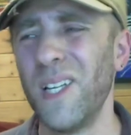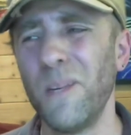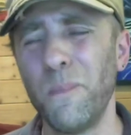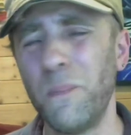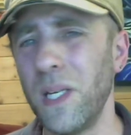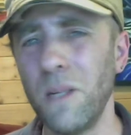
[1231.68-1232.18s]

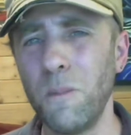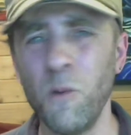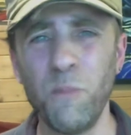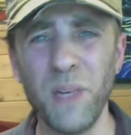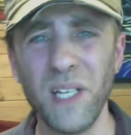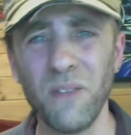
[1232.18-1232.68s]
be a
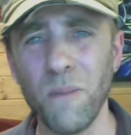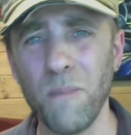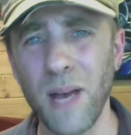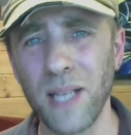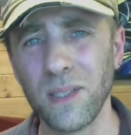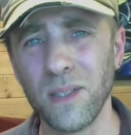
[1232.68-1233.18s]
bit of a
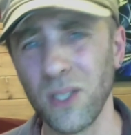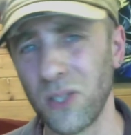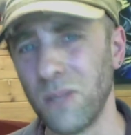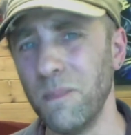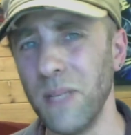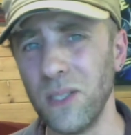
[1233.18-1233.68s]
mess and
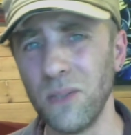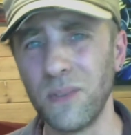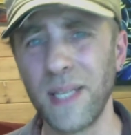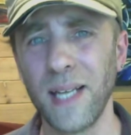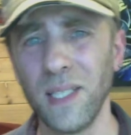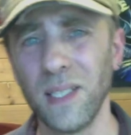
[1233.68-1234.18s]
just a means of
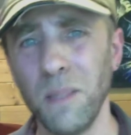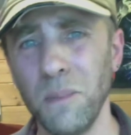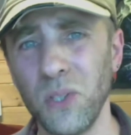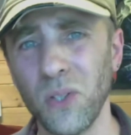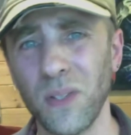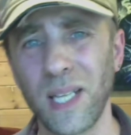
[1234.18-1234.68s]
getting an
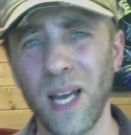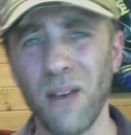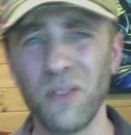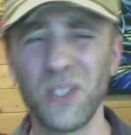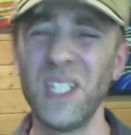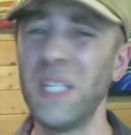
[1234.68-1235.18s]
image on the
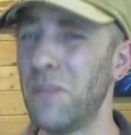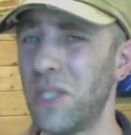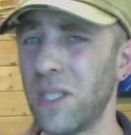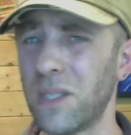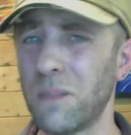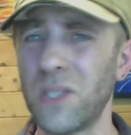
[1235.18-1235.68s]
canvas. And the
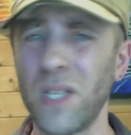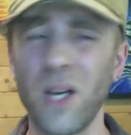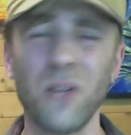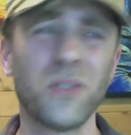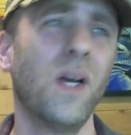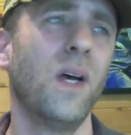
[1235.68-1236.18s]
images
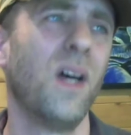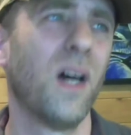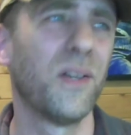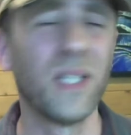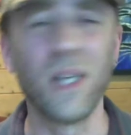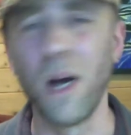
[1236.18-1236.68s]
themselves, I
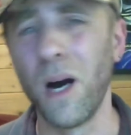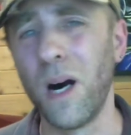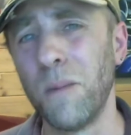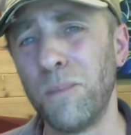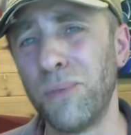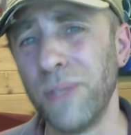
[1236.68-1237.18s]
think,
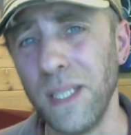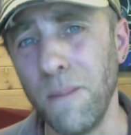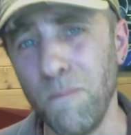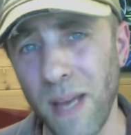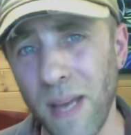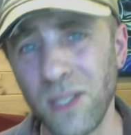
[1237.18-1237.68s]
are pretty
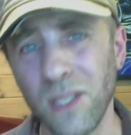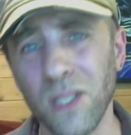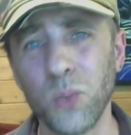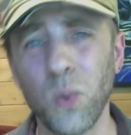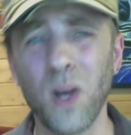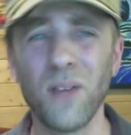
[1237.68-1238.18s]
messy
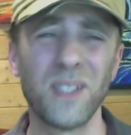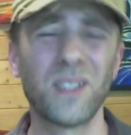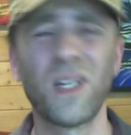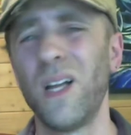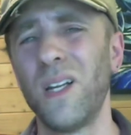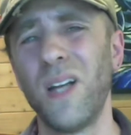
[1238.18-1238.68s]
as well. There's
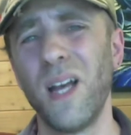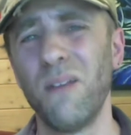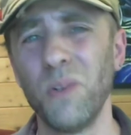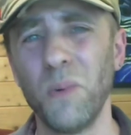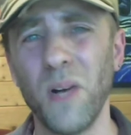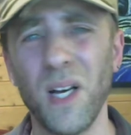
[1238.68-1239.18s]
colour
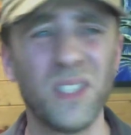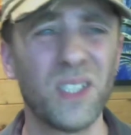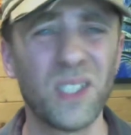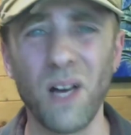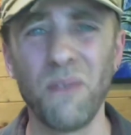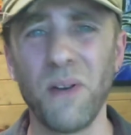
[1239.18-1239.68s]
everywhere and
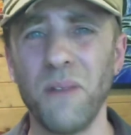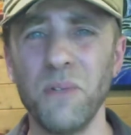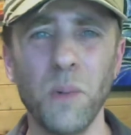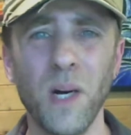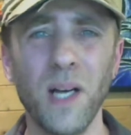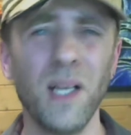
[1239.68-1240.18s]
stuff
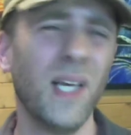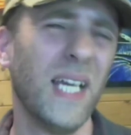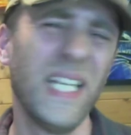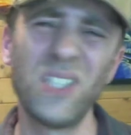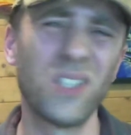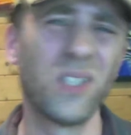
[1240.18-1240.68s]
everywhere.
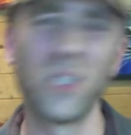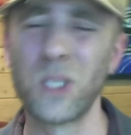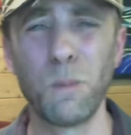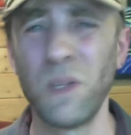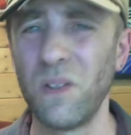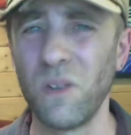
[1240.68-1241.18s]
It just looks a
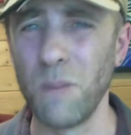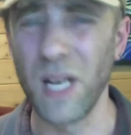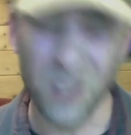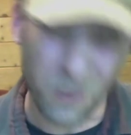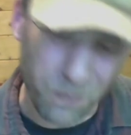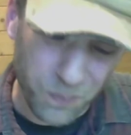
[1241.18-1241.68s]
bit of a
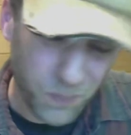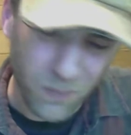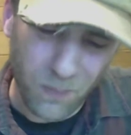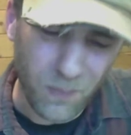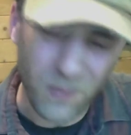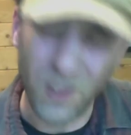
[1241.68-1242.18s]
mess.
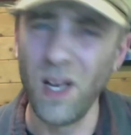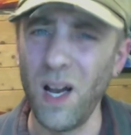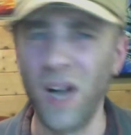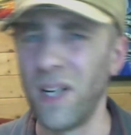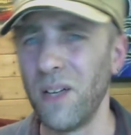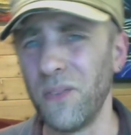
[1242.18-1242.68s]

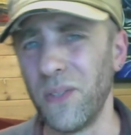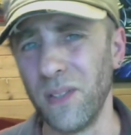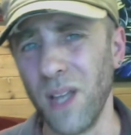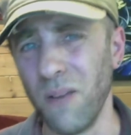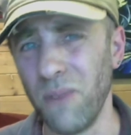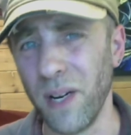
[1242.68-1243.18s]
I don't think
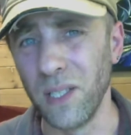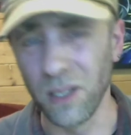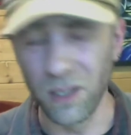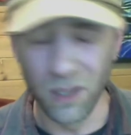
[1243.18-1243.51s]
they're very good.